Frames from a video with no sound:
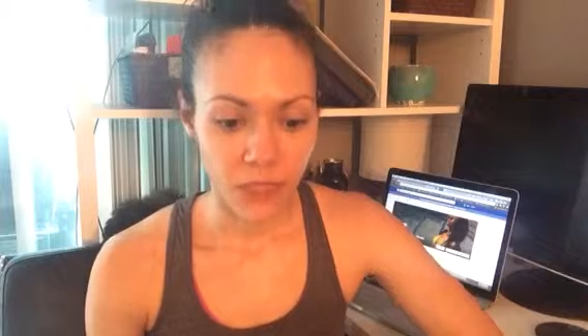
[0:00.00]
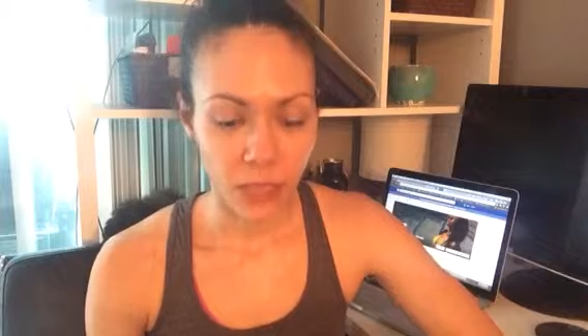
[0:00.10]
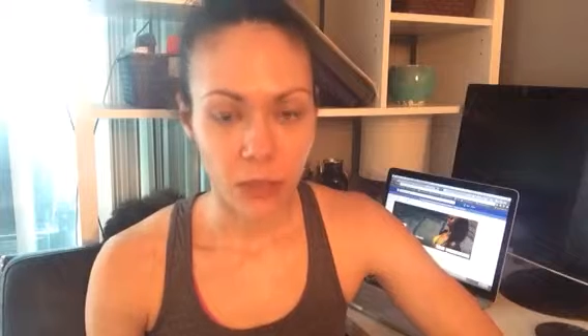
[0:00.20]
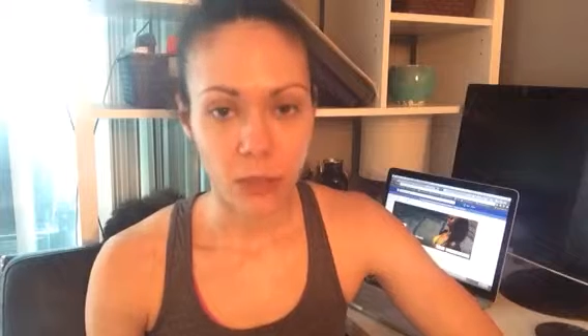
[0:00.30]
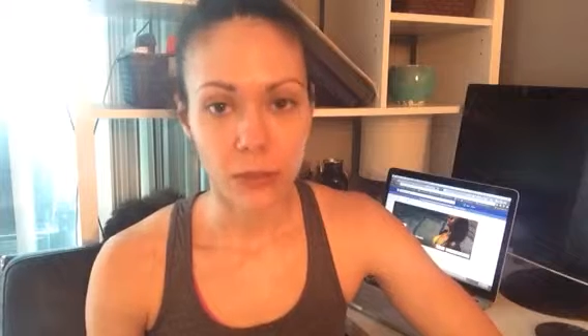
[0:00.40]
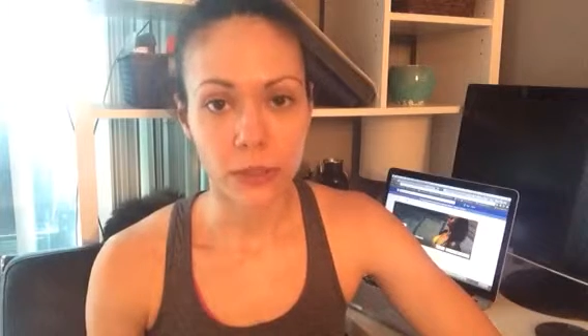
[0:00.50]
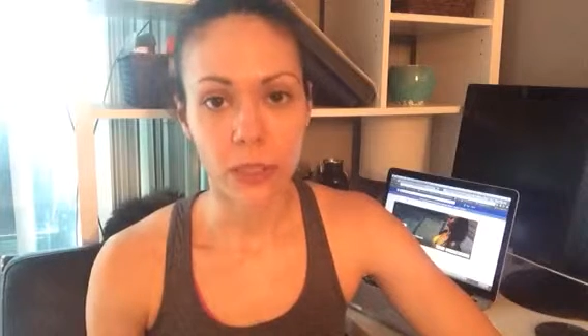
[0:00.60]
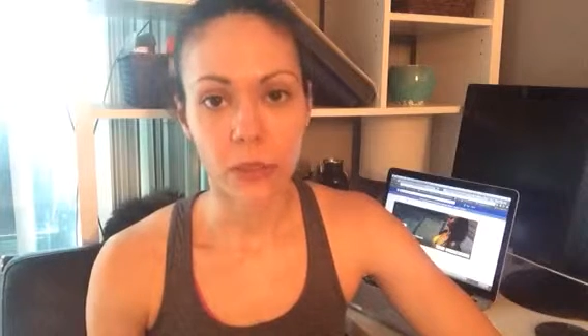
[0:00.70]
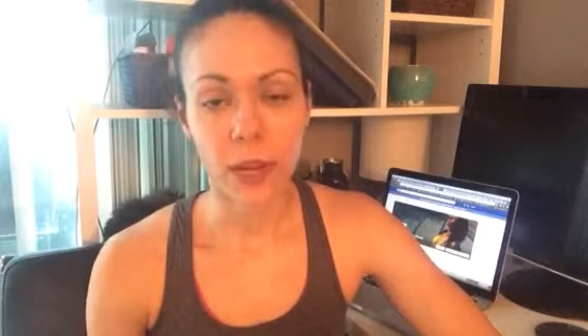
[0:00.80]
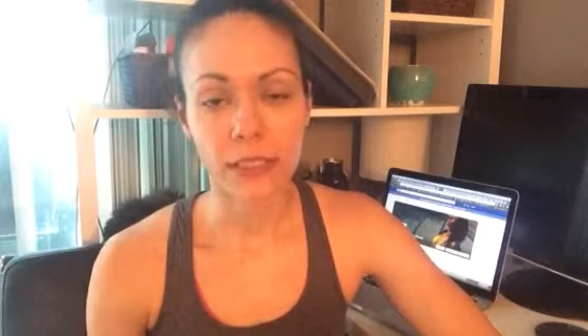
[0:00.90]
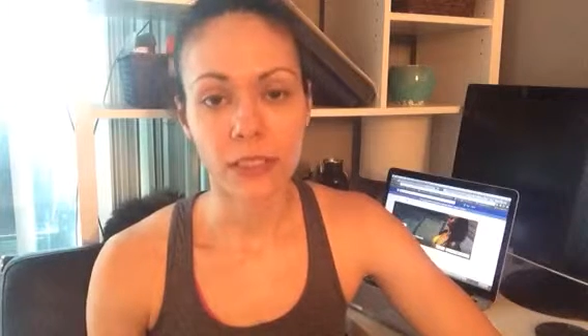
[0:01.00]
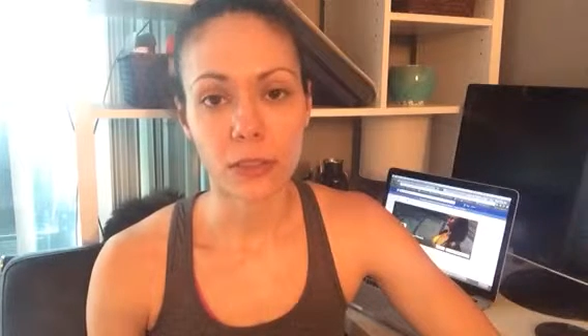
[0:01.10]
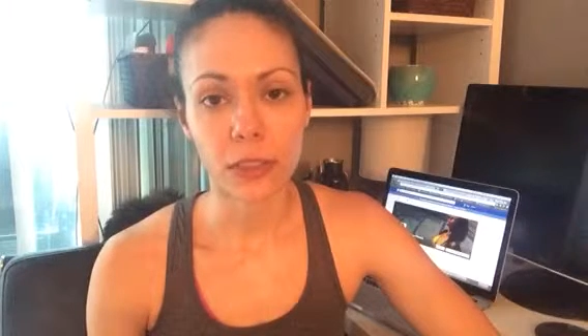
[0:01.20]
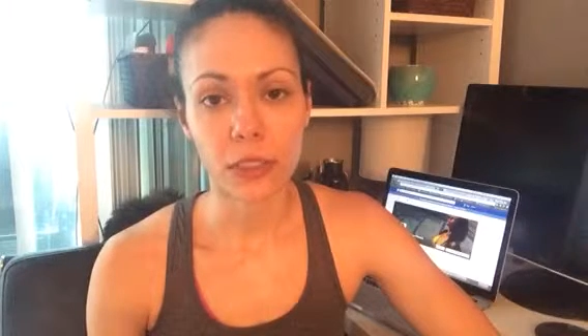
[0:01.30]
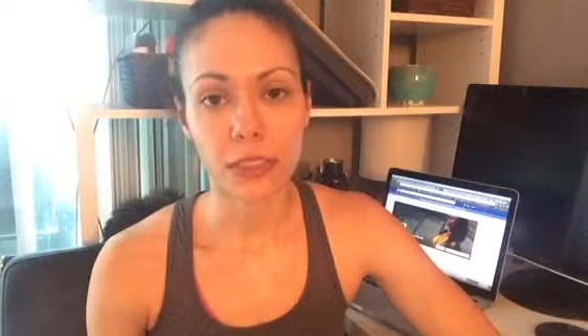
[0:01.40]
get your nose to the
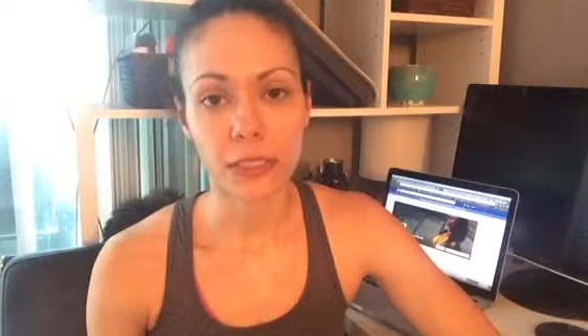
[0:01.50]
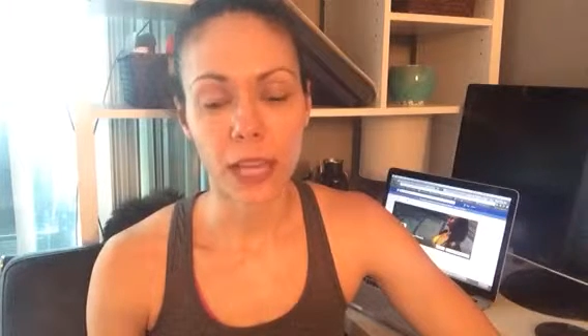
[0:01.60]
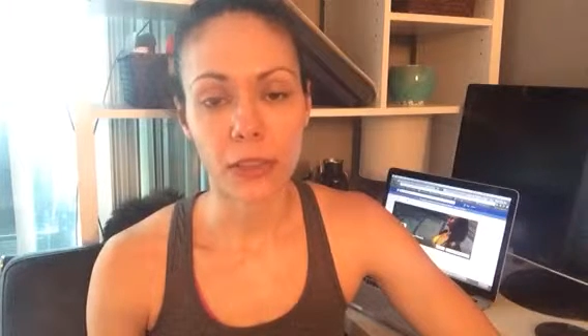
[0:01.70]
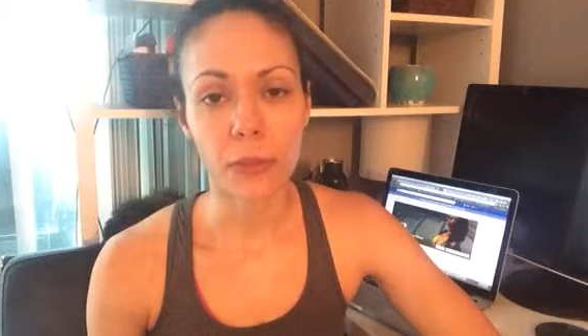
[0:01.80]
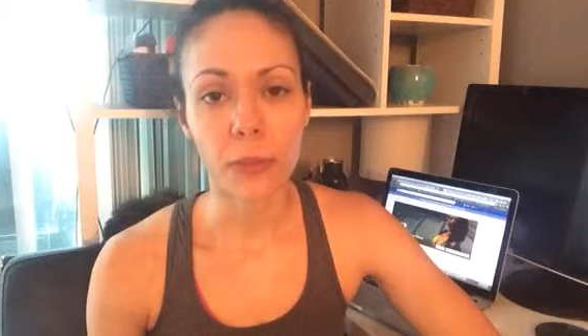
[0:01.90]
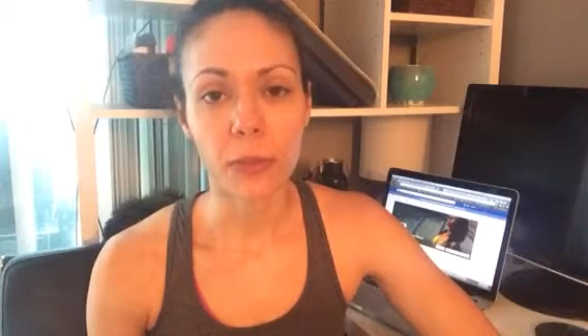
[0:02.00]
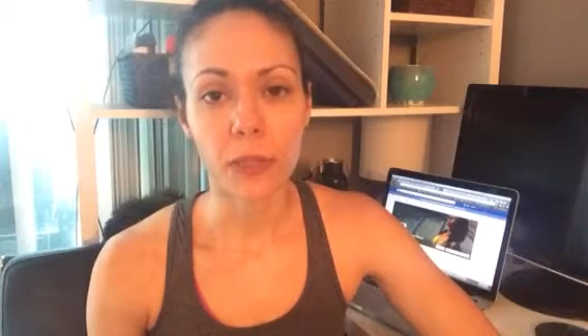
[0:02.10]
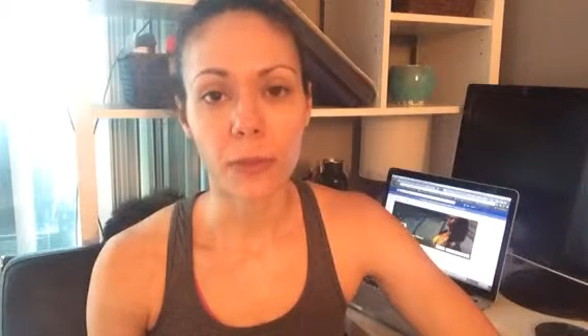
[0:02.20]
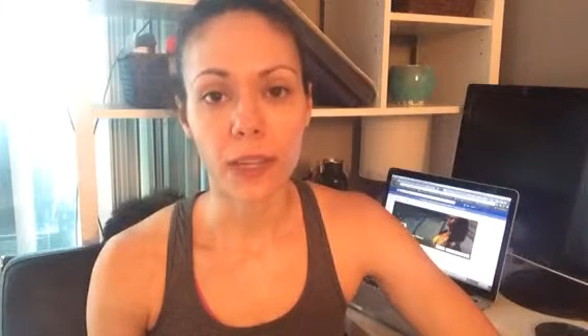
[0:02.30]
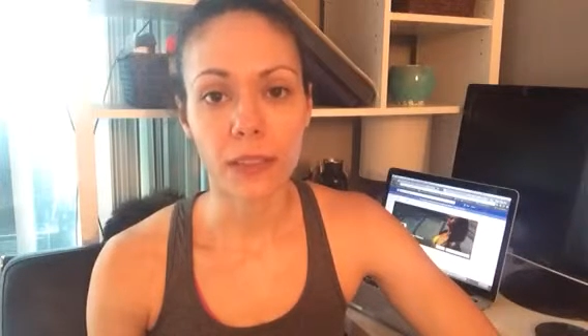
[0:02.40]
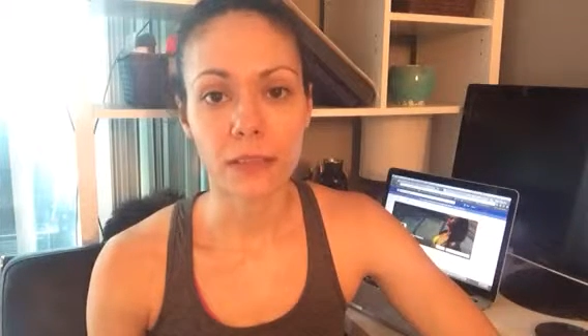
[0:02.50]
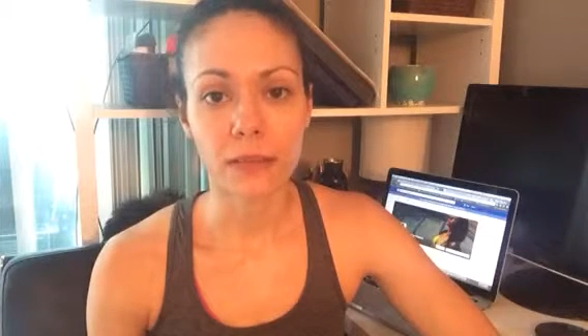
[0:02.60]
grindstone and just get through it when